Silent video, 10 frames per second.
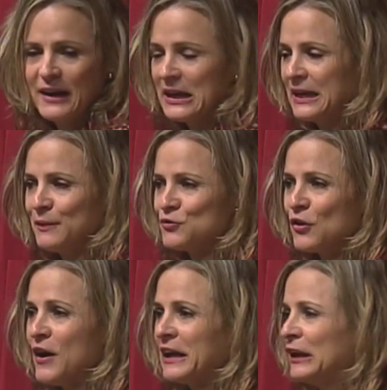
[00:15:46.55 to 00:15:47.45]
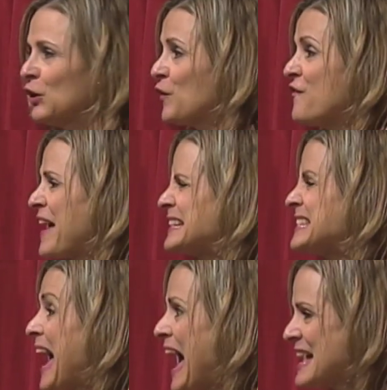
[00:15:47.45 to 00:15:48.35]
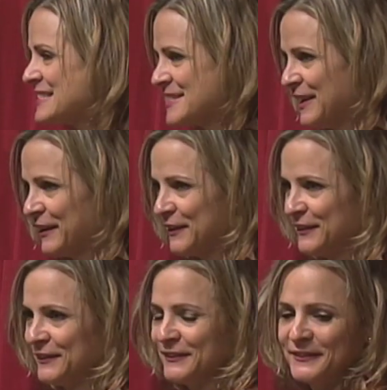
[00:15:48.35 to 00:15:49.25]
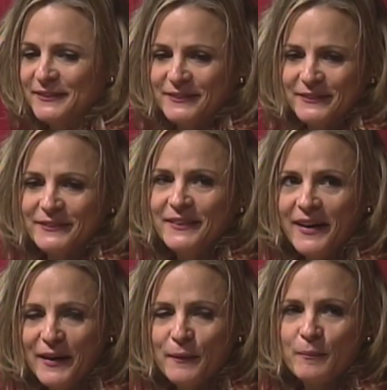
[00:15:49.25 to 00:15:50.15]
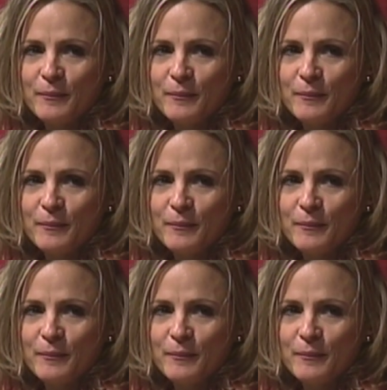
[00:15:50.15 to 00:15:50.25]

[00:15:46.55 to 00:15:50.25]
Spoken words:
Get them drunk, and it'll look fantastic. Yeah.